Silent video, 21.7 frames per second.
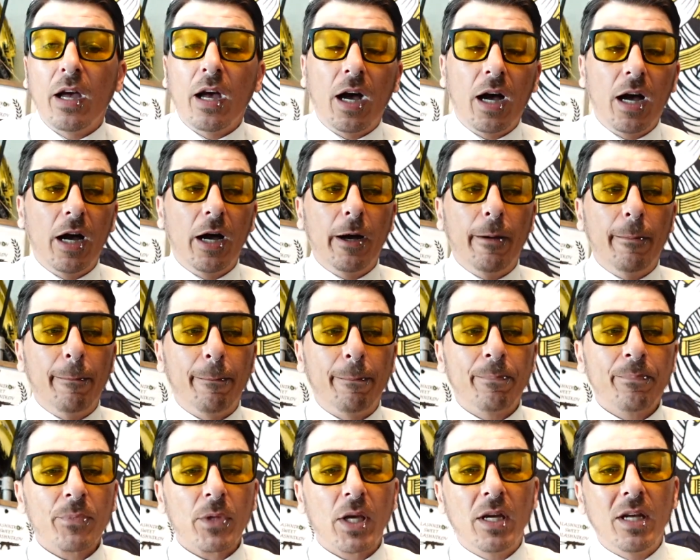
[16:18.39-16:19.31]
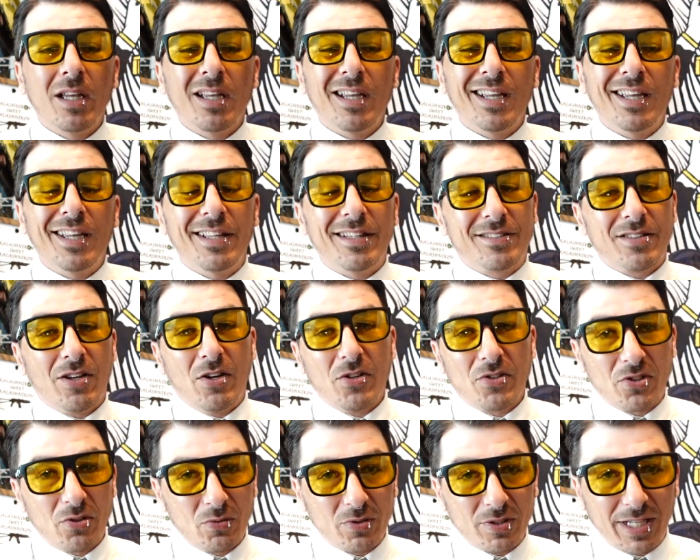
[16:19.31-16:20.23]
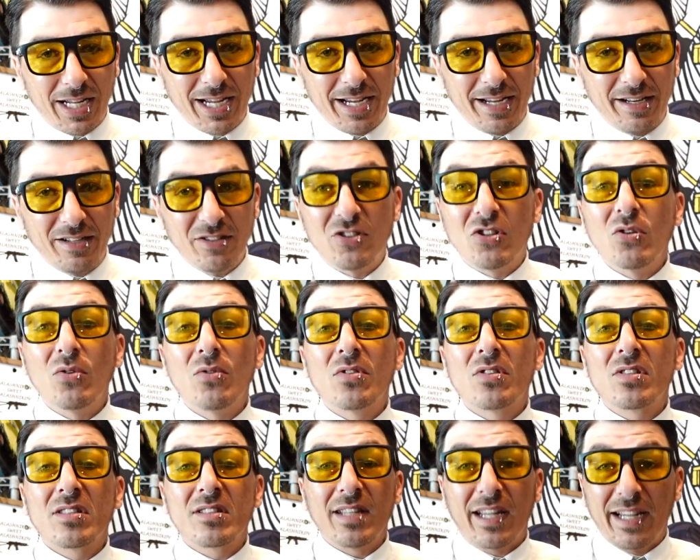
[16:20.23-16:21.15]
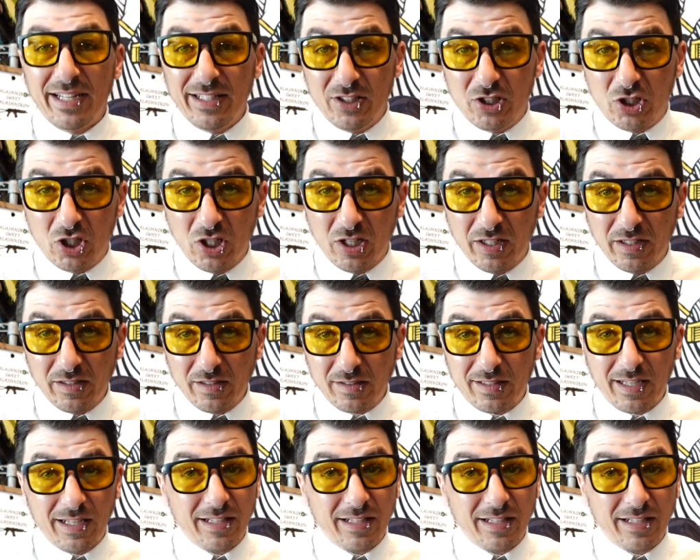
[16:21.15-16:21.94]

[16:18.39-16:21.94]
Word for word: Um, it's also tied to stage guns.